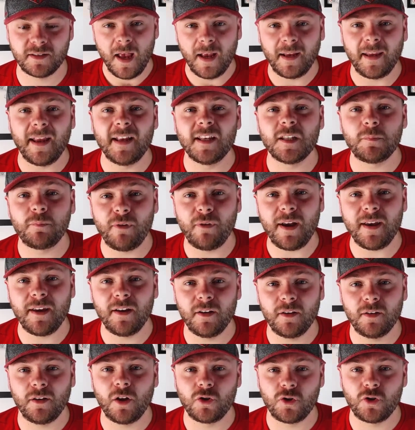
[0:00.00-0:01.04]
Against
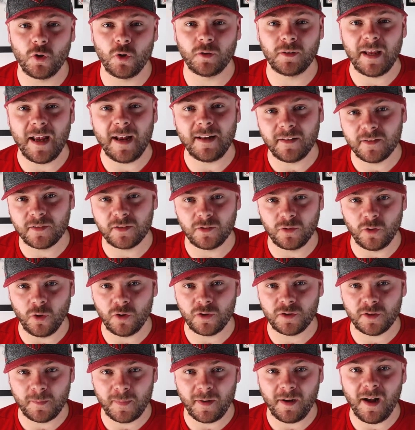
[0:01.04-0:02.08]
Brighton, Jordan Henderson
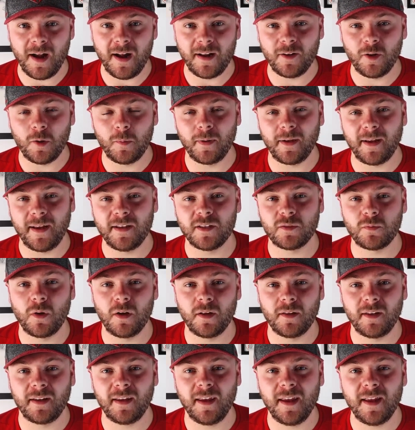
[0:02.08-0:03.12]
looks to be lined up against one of
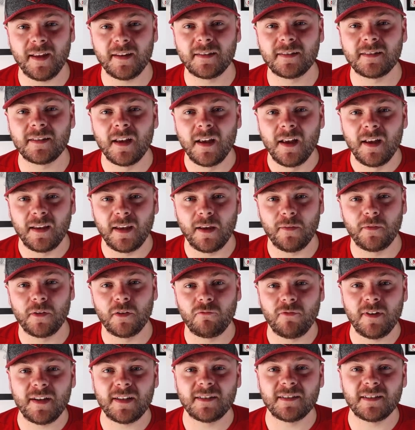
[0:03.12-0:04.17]
the kids, given the
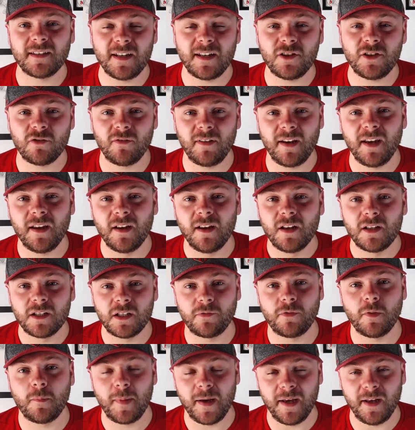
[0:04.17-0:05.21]
recent injury to
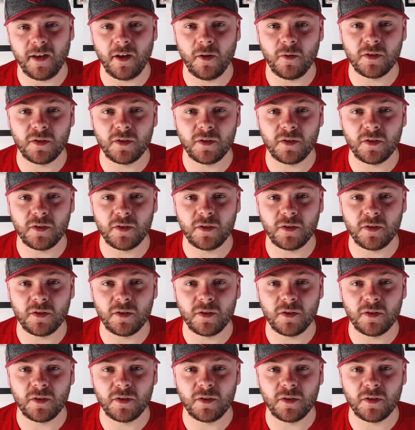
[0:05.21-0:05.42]
Fabinho